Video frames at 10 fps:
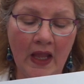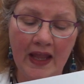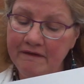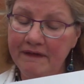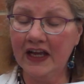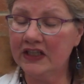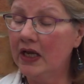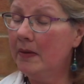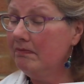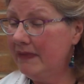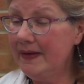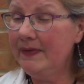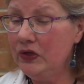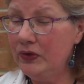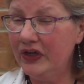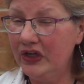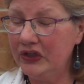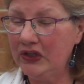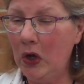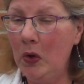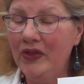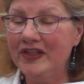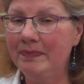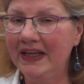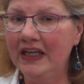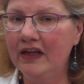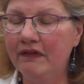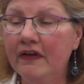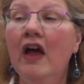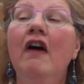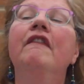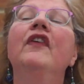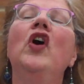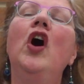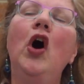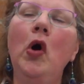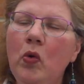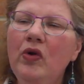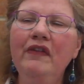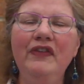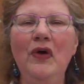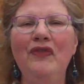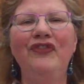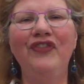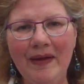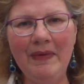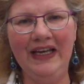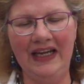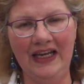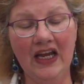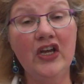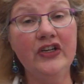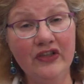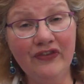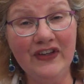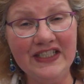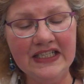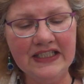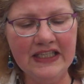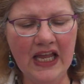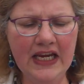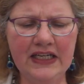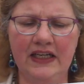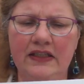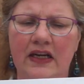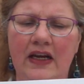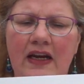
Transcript: In fact, maybe you can cut a hole that's big enough for the whole of your family to fit inside it.